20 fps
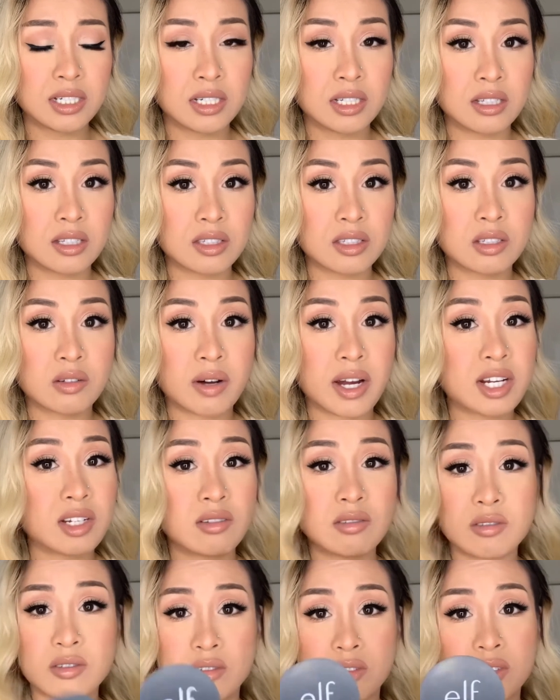So I don't
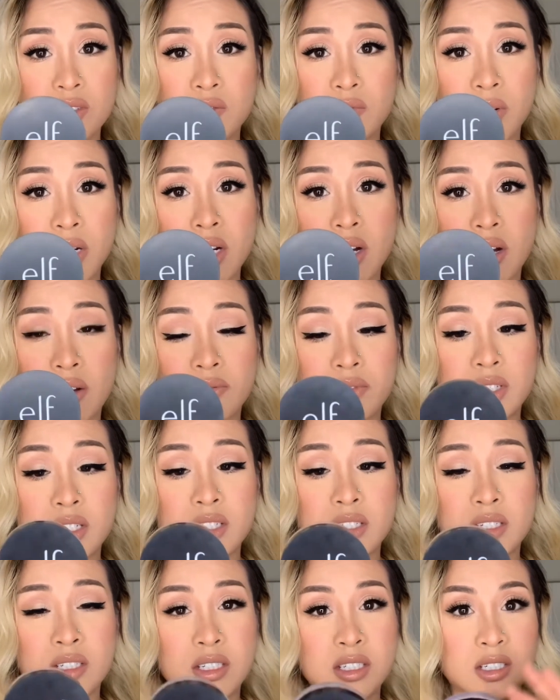use this very
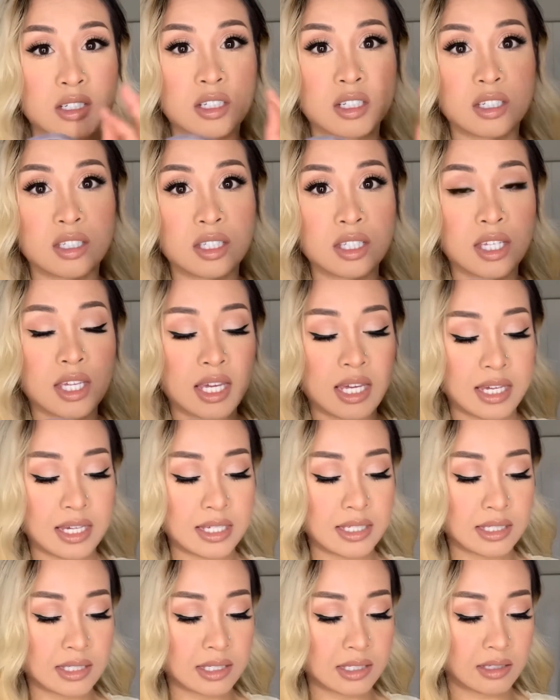often, just in
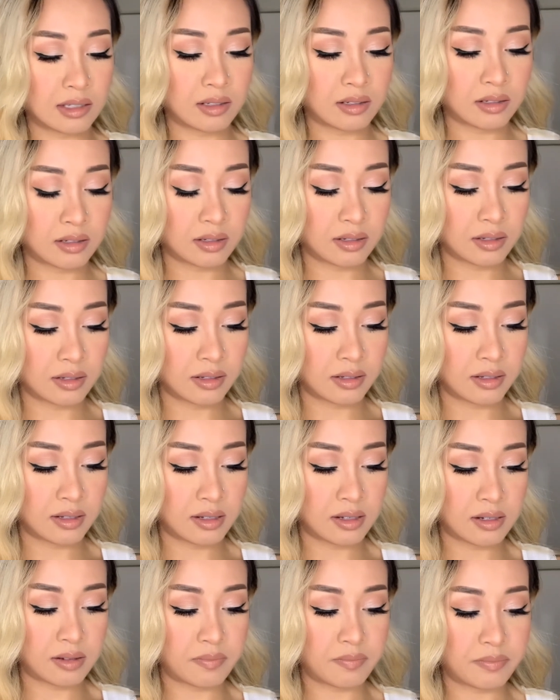case.
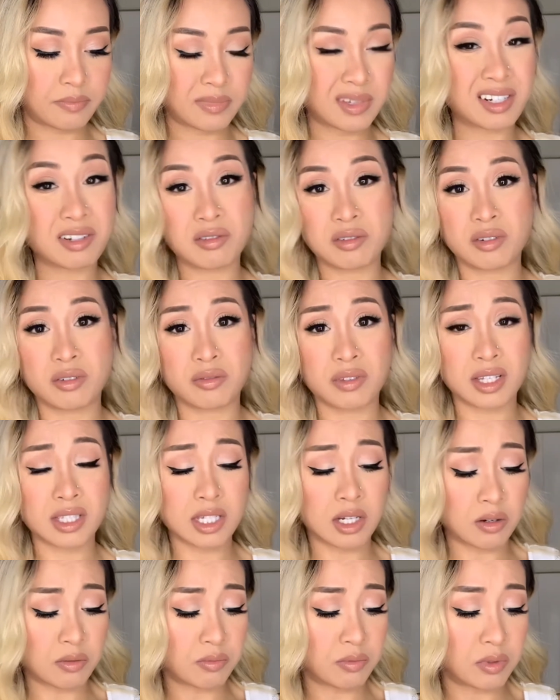I don't know if that's
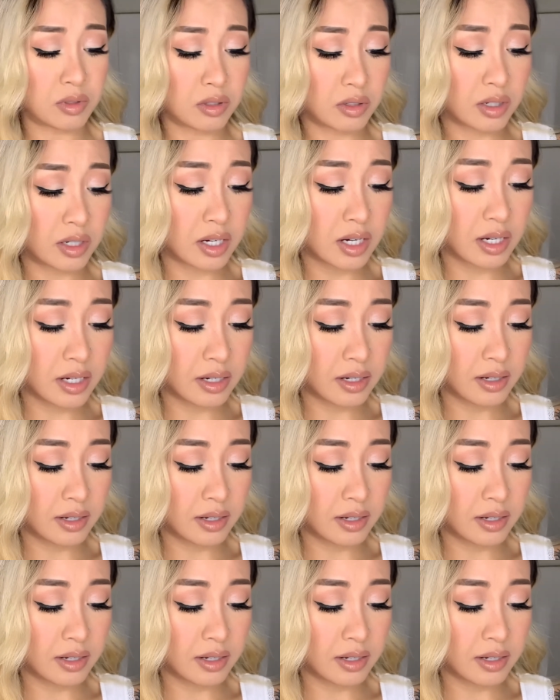helpful or not.